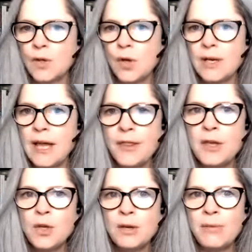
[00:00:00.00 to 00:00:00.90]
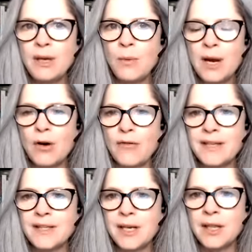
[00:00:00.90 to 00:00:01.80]
No, nothing you can be aware of
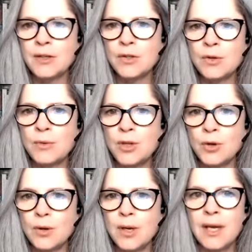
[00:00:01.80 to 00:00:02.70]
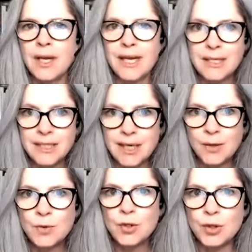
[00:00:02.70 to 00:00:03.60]
has anything to do with you. It
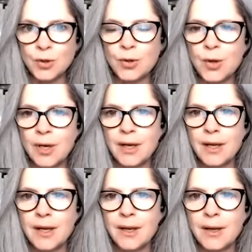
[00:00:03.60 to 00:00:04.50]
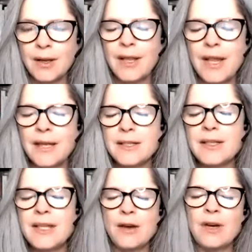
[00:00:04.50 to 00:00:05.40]
tells you that
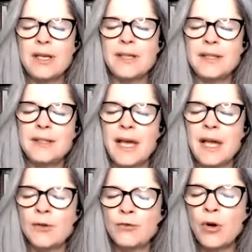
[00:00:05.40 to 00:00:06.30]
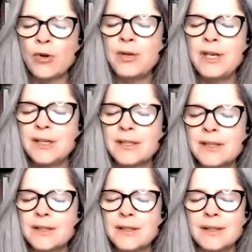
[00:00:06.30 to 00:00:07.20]
there is an
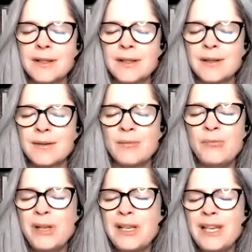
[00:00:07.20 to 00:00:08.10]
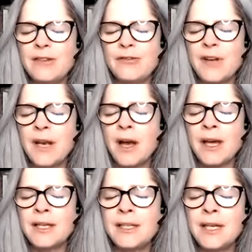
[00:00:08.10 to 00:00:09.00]
erroneous belief, an
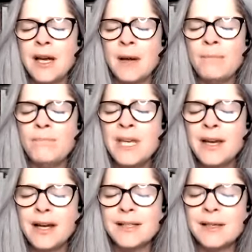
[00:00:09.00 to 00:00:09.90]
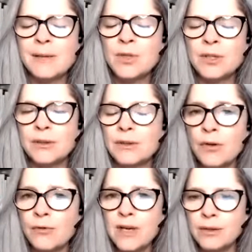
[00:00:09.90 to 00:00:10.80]
idea, a mere assumption,
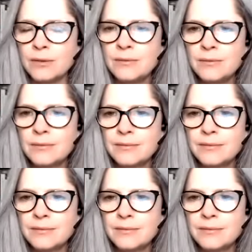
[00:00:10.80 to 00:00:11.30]
not real.